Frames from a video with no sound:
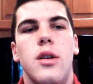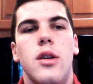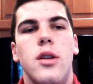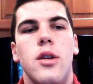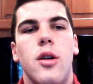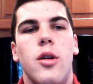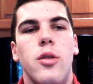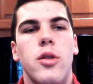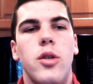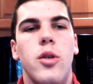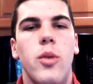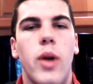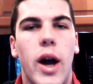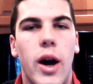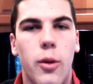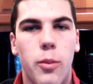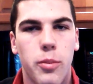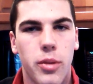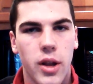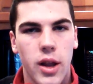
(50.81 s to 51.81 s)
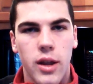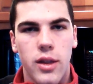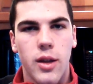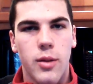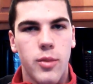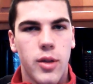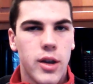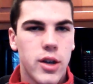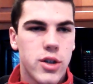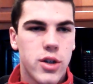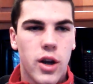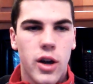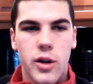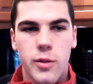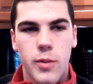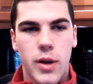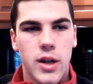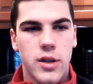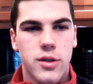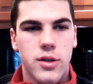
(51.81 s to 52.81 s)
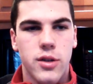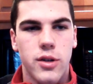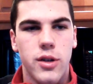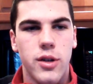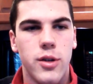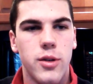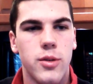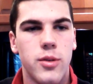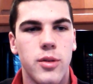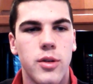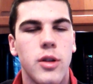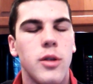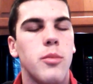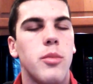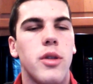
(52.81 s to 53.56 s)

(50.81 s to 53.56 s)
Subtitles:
you outplay them, they shockmaster you,